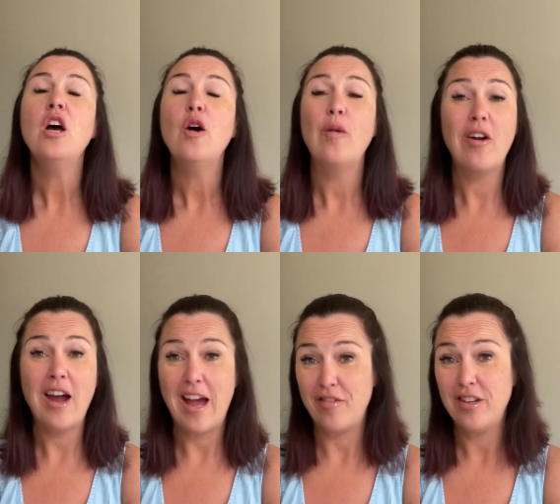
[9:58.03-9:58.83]
where I
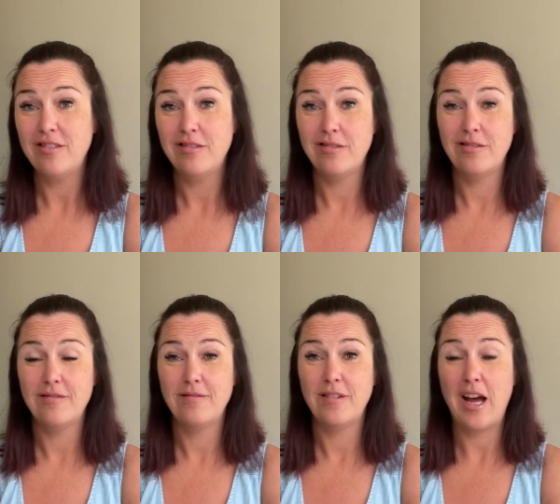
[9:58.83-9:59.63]
haven't
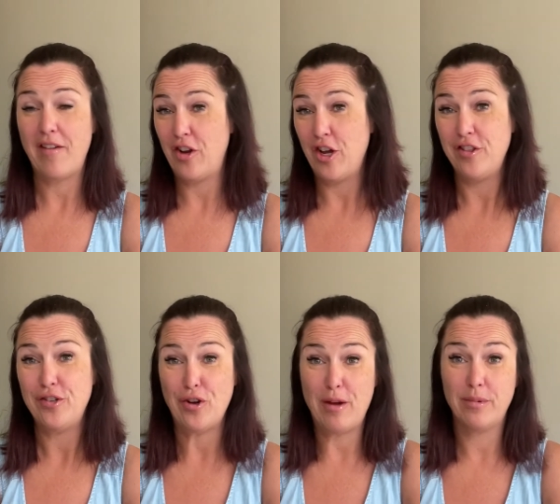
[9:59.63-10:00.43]
I haven't earned the
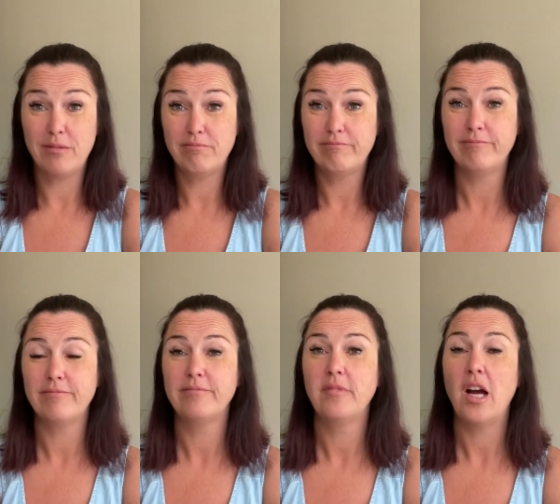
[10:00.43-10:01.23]
trip.
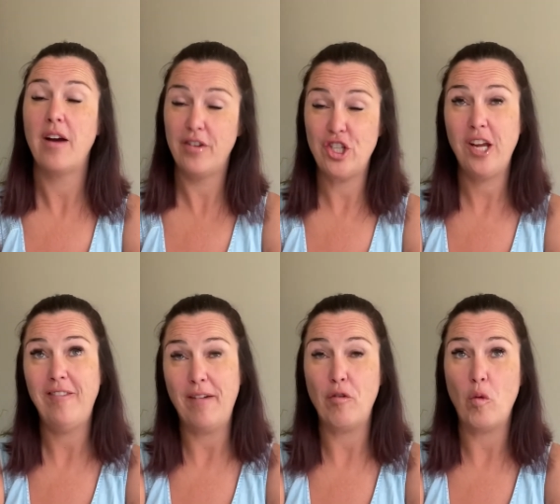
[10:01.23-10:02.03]
I've achieved
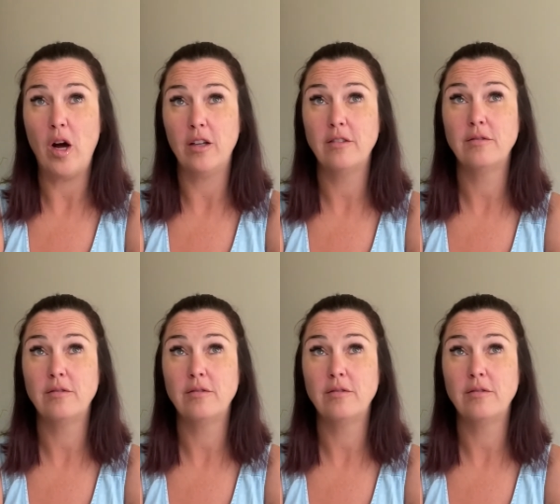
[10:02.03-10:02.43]
level 1,